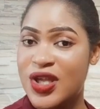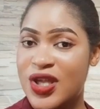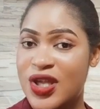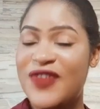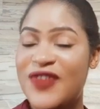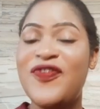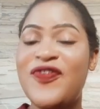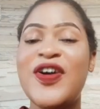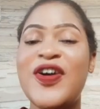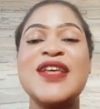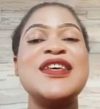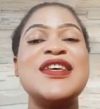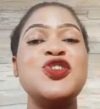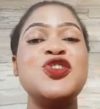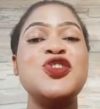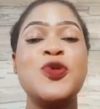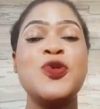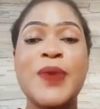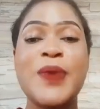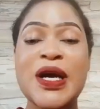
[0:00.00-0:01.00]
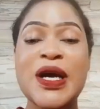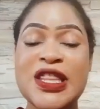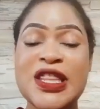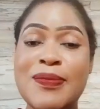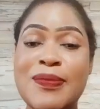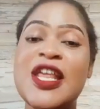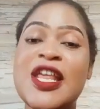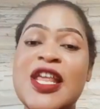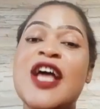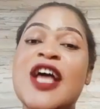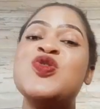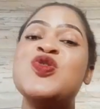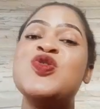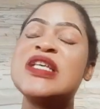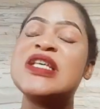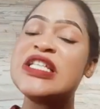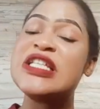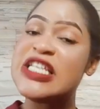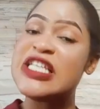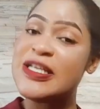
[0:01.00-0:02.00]
If I sent you back the money and you
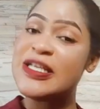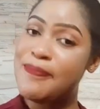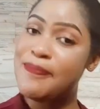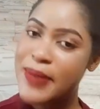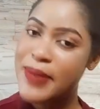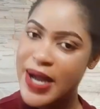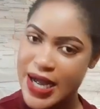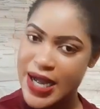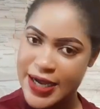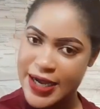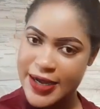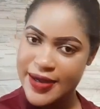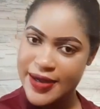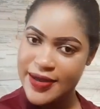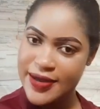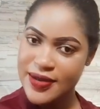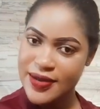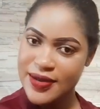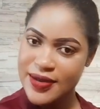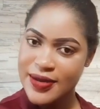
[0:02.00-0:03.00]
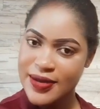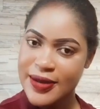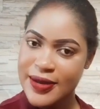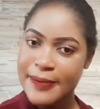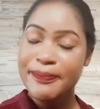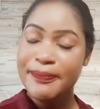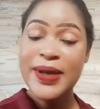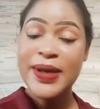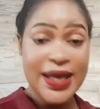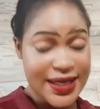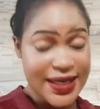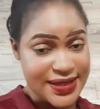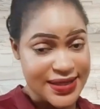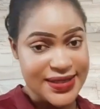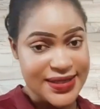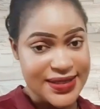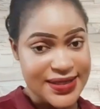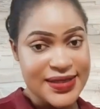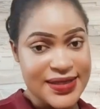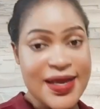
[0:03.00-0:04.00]
sent it back,
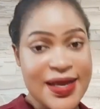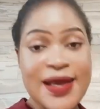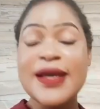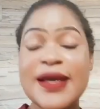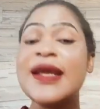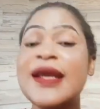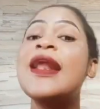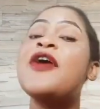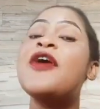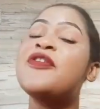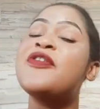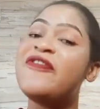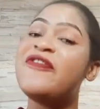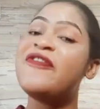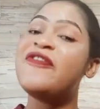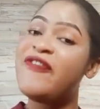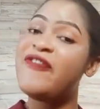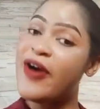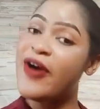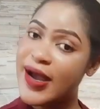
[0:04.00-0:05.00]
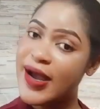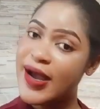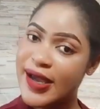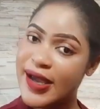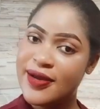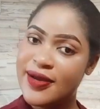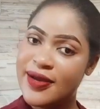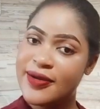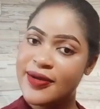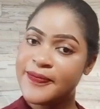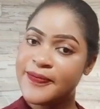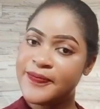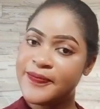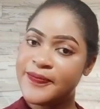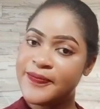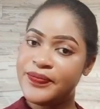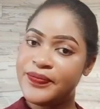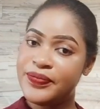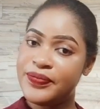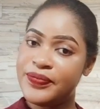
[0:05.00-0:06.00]
please clarify,
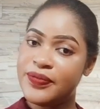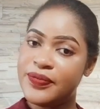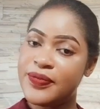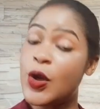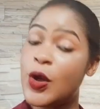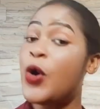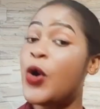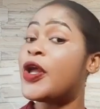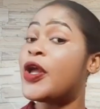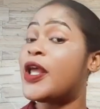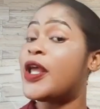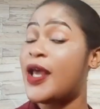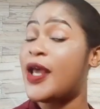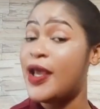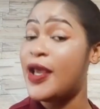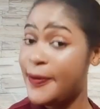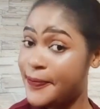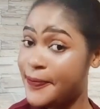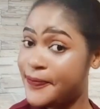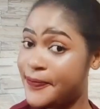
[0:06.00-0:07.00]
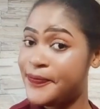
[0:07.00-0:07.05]
okay?